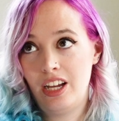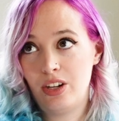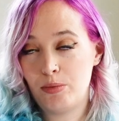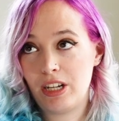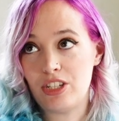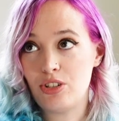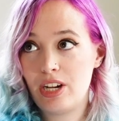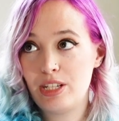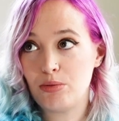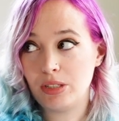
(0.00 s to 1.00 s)
Oh man, do you
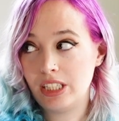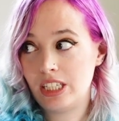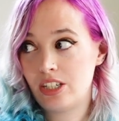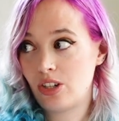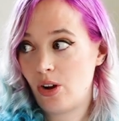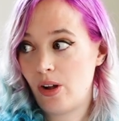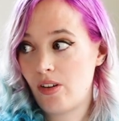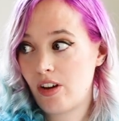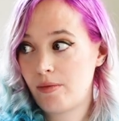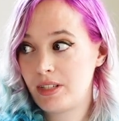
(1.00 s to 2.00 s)
guys really need to know how
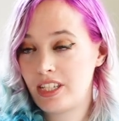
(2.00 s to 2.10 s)
long I've been